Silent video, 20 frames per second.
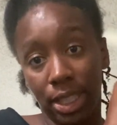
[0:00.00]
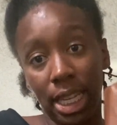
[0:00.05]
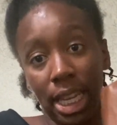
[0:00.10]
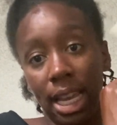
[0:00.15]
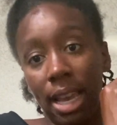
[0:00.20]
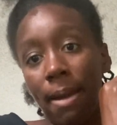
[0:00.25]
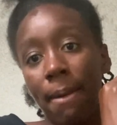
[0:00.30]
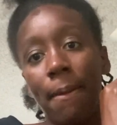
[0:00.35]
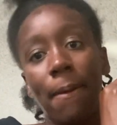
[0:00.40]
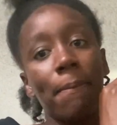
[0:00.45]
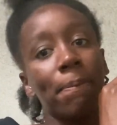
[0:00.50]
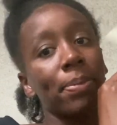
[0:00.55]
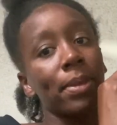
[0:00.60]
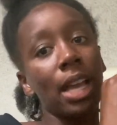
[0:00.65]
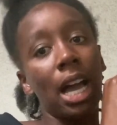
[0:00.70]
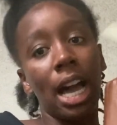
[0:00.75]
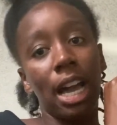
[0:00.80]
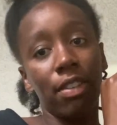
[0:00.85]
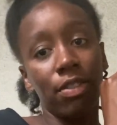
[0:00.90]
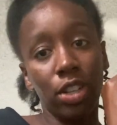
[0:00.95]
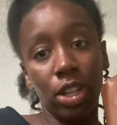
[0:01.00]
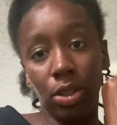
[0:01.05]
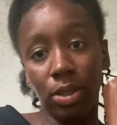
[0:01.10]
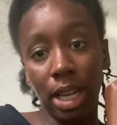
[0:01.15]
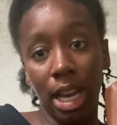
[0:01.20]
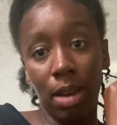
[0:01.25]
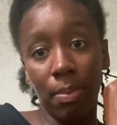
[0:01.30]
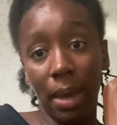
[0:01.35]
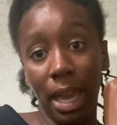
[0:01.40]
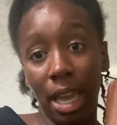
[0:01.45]
Like, I have no
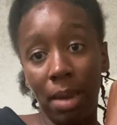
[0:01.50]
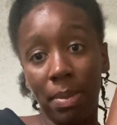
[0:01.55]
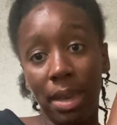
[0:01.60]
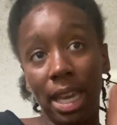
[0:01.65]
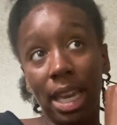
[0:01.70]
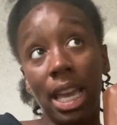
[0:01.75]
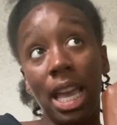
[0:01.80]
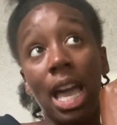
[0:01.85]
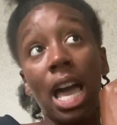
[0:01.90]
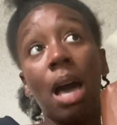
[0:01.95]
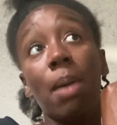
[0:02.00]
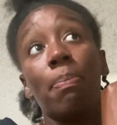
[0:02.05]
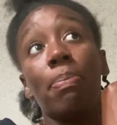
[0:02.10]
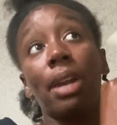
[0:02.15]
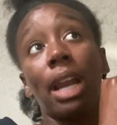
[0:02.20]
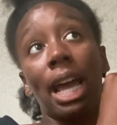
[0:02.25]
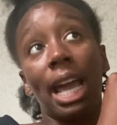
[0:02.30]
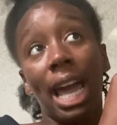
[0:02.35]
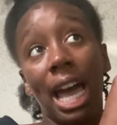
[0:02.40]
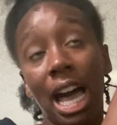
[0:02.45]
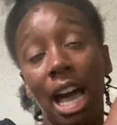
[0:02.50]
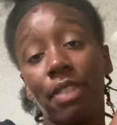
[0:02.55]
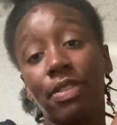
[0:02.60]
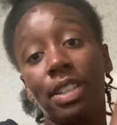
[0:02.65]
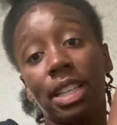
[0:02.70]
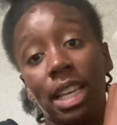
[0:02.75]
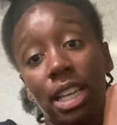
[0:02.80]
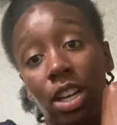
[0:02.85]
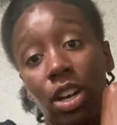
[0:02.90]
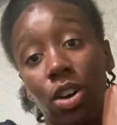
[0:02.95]
down payment, but I have to
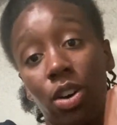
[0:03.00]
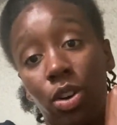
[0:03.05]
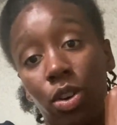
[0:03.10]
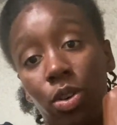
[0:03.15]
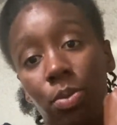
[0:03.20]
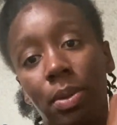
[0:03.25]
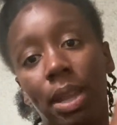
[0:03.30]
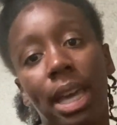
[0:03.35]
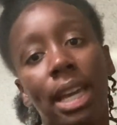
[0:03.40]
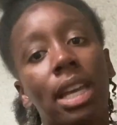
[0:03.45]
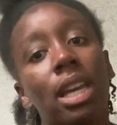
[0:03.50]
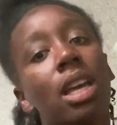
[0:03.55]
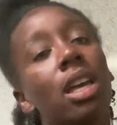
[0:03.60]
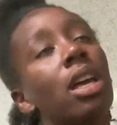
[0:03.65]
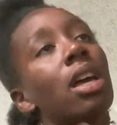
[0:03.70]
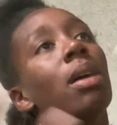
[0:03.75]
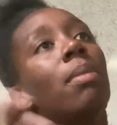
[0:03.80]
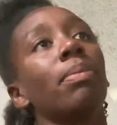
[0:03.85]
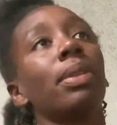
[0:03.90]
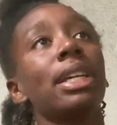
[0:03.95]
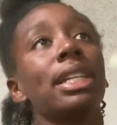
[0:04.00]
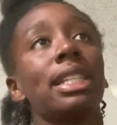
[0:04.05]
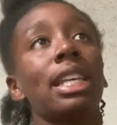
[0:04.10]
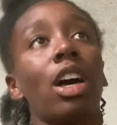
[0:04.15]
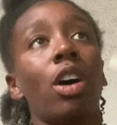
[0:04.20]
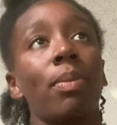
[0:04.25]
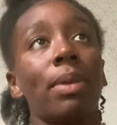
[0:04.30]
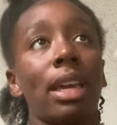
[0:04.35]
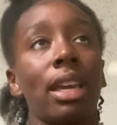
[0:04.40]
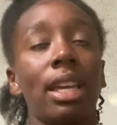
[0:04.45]
get a home. Like, please
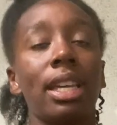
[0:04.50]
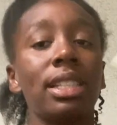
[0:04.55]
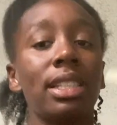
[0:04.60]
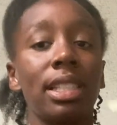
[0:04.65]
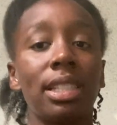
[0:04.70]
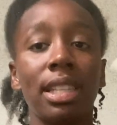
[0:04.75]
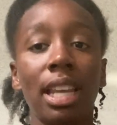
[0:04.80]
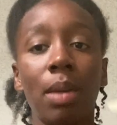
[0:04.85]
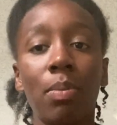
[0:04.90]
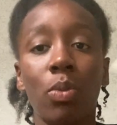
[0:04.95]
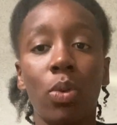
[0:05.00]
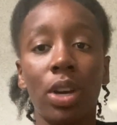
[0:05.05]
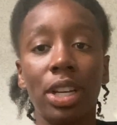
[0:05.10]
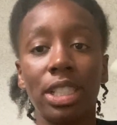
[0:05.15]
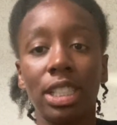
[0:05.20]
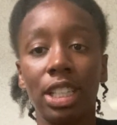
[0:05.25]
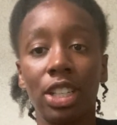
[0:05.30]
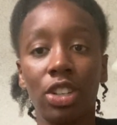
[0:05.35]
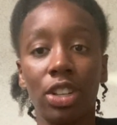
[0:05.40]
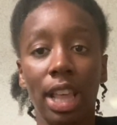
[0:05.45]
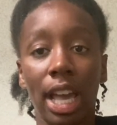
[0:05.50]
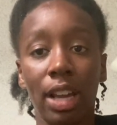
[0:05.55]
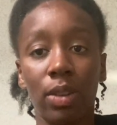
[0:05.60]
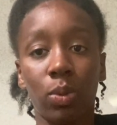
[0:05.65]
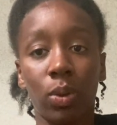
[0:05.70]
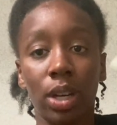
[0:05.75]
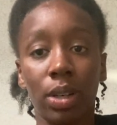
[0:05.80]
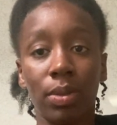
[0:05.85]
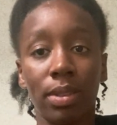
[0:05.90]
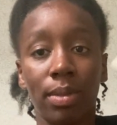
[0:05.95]
help me. He's the same mortgage lender that I've
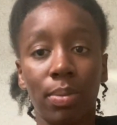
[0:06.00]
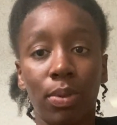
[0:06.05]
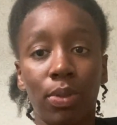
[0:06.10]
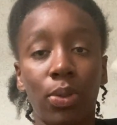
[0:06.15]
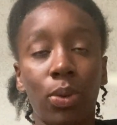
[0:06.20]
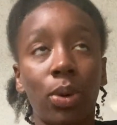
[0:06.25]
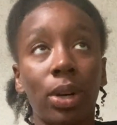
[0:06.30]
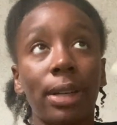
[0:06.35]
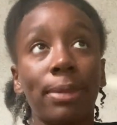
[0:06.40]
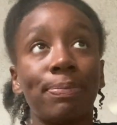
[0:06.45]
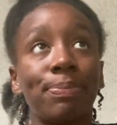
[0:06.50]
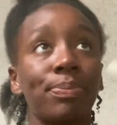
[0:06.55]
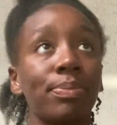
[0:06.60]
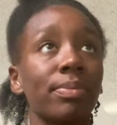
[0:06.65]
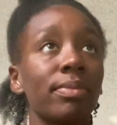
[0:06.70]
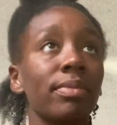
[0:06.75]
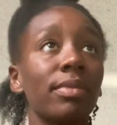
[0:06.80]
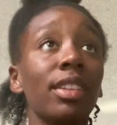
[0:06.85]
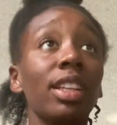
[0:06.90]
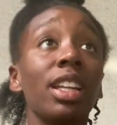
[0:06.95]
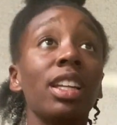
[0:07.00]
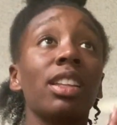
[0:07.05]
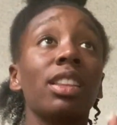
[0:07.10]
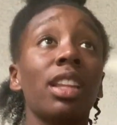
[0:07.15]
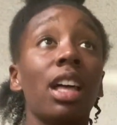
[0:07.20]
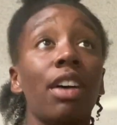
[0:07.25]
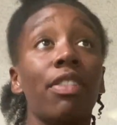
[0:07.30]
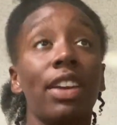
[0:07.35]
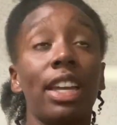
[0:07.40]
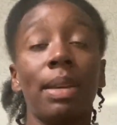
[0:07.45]
worked with before.
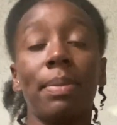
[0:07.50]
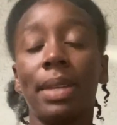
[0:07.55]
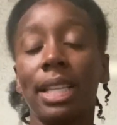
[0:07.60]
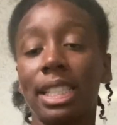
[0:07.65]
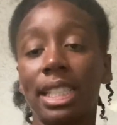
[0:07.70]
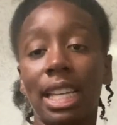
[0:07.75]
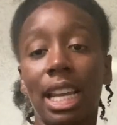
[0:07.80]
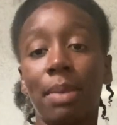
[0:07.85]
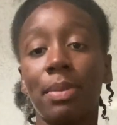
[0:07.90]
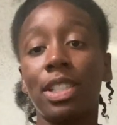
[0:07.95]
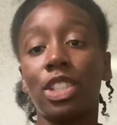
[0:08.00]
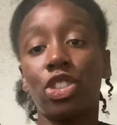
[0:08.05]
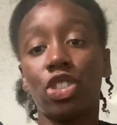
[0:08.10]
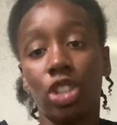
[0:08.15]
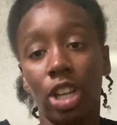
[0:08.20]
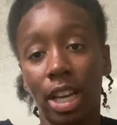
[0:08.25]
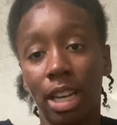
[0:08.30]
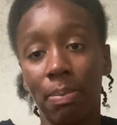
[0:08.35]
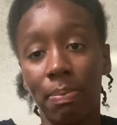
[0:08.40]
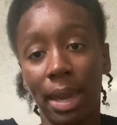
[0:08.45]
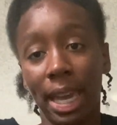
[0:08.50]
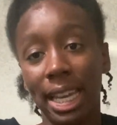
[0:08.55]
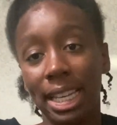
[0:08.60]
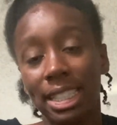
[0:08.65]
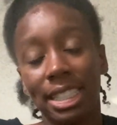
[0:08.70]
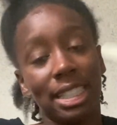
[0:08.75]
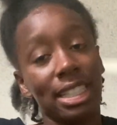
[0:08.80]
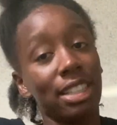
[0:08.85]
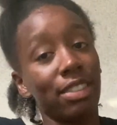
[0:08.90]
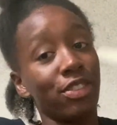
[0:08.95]
Love him. His name is Chuck
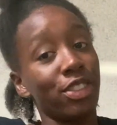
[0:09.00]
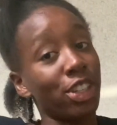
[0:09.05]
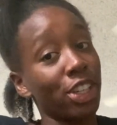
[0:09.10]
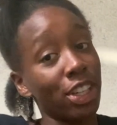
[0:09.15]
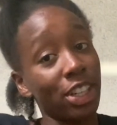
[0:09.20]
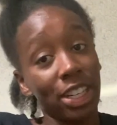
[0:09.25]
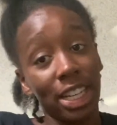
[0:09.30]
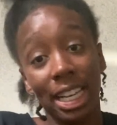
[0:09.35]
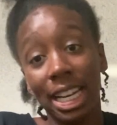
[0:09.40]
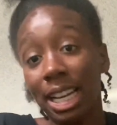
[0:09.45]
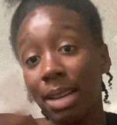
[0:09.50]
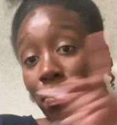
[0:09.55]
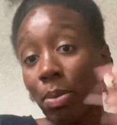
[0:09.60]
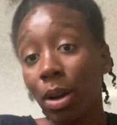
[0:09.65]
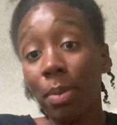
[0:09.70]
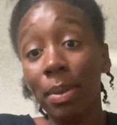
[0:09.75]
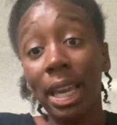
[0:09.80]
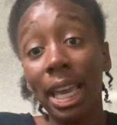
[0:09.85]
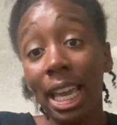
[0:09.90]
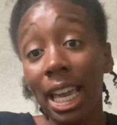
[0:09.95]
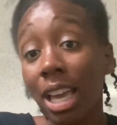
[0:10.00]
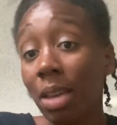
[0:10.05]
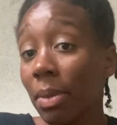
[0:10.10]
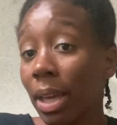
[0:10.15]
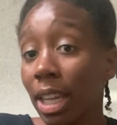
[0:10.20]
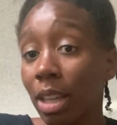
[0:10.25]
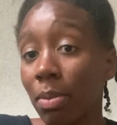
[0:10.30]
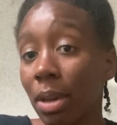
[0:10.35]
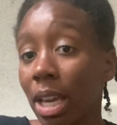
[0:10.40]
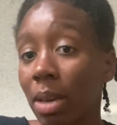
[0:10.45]
Bates. If you're in Birmingham,
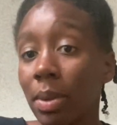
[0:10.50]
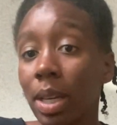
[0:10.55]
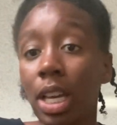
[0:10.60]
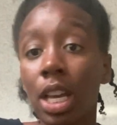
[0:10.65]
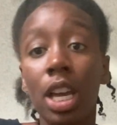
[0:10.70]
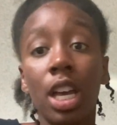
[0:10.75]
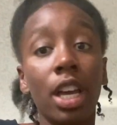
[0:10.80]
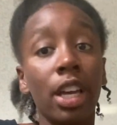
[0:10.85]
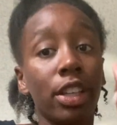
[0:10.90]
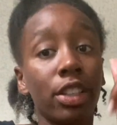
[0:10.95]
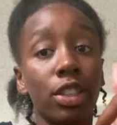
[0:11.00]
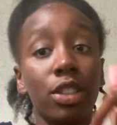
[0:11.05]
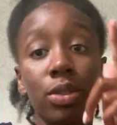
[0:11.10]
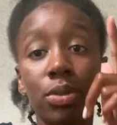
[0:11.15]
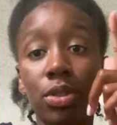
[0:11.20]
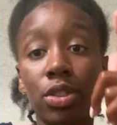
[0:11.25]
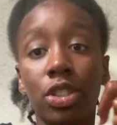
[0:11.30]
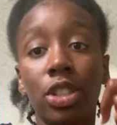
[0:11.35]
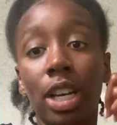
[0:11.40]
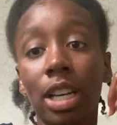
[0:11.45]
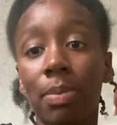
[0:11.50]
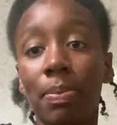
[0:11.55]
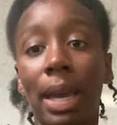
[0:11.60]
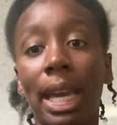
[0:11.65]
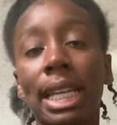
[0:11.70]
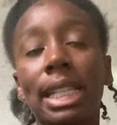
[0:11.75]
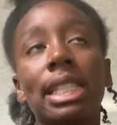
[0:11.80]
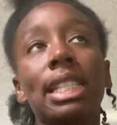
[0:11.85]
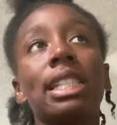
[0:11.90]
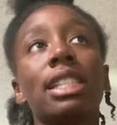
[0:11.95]
Alabama, use Chuck
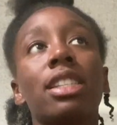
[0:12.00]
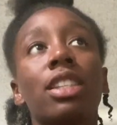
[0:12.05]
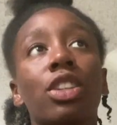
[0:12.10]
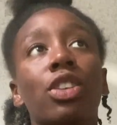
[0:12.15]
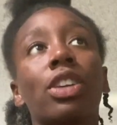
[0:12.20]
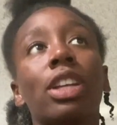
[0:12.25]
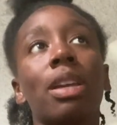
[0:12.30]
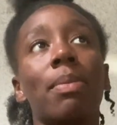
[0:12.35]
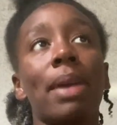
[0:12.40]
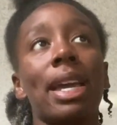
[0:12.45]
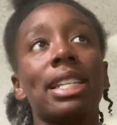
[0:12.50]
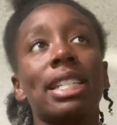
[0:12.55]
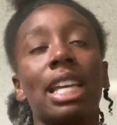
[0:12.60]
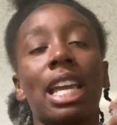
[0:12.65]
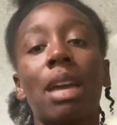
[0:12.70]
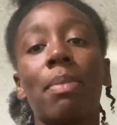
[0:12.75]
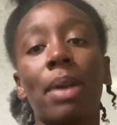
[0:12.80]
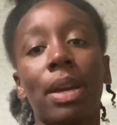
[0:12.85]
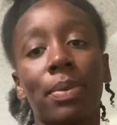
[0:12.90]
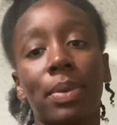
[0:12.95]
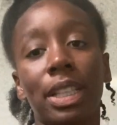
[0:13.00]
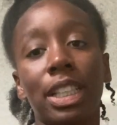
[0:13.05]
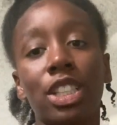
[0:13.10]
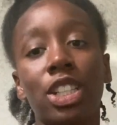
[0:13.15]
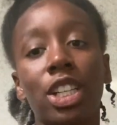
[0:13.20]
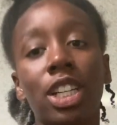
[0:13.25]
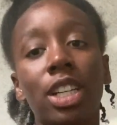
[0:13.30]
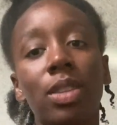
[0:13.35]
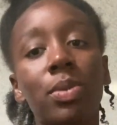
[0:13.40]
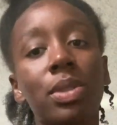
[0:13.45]
Bates. He's literally amazing. And my
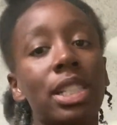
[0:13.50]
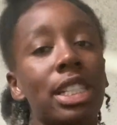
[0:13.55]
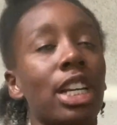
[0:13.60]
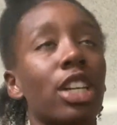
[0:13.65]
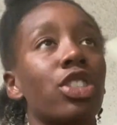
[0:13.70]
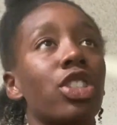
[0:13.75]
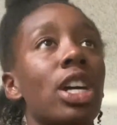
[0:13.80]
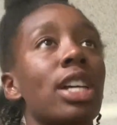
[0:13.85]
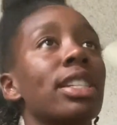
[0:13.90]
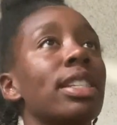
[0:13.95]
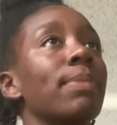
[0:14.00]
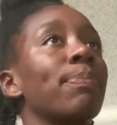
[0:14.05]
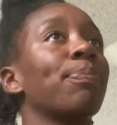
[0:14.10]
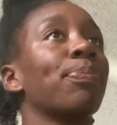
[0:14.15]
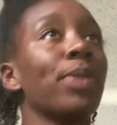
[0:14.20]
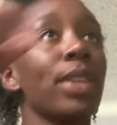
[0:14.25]
realtor was Sarah Johnson.